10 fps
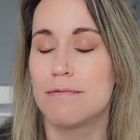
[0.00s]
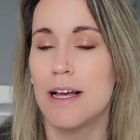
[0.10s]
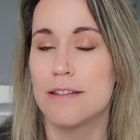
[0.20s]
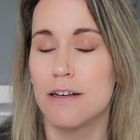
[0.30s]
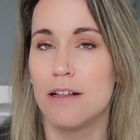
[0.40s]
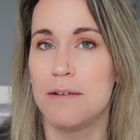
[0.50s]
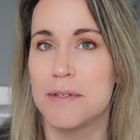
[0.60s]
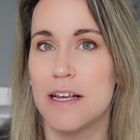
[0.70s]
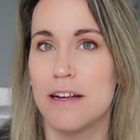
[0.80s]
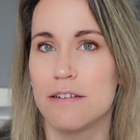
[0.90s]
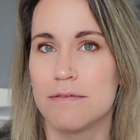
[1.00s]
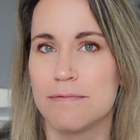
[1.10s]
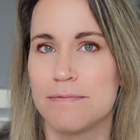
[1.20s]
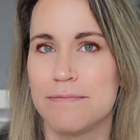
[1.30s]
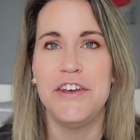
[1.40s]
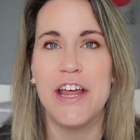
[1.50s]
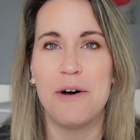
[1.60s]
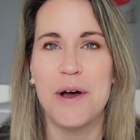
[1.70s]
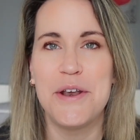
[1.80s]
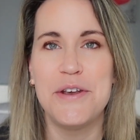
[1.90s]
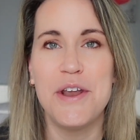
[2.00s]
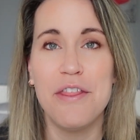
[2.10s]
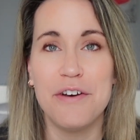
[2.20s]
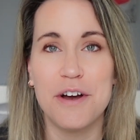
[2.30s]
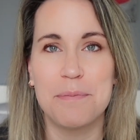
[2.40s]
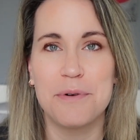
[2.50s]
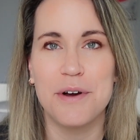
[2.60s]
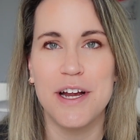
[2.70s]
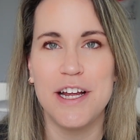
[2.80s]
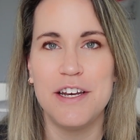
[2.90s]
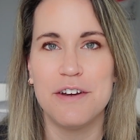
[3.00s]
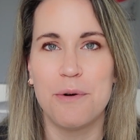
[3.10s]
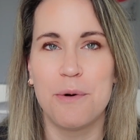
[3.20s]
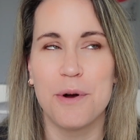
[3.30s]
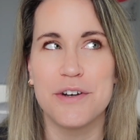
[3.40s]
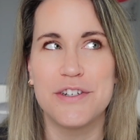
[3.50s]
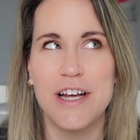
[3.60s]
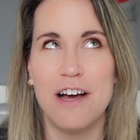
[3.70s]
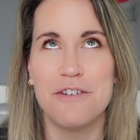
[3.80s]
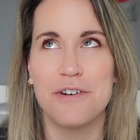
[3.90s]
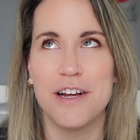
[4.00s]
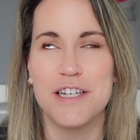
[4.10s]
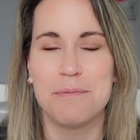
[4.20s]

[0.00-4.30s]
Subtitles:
That's all I'm saying. Now, another upgrade or downgrade,